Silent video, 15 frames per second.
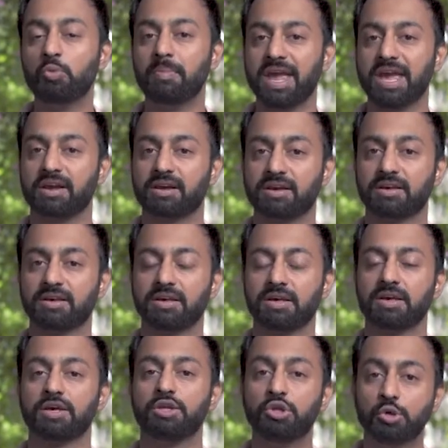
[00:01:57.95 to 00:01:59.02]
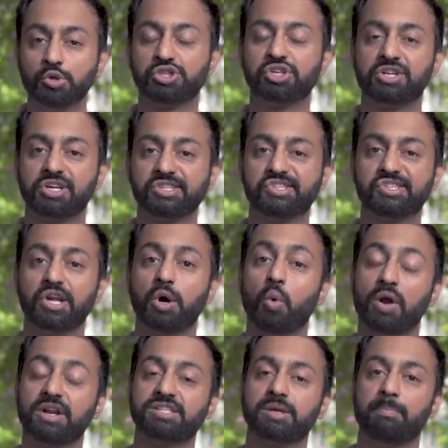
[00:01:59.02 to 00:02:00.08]
make, you should consider
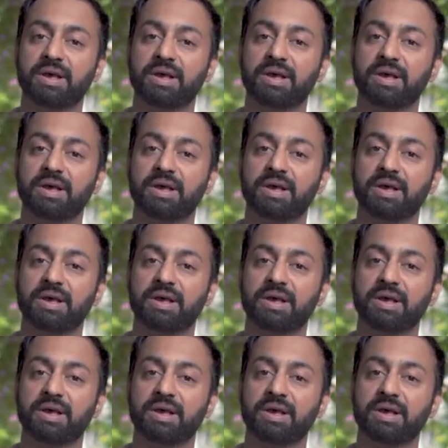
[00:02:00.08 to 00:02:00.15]
what is the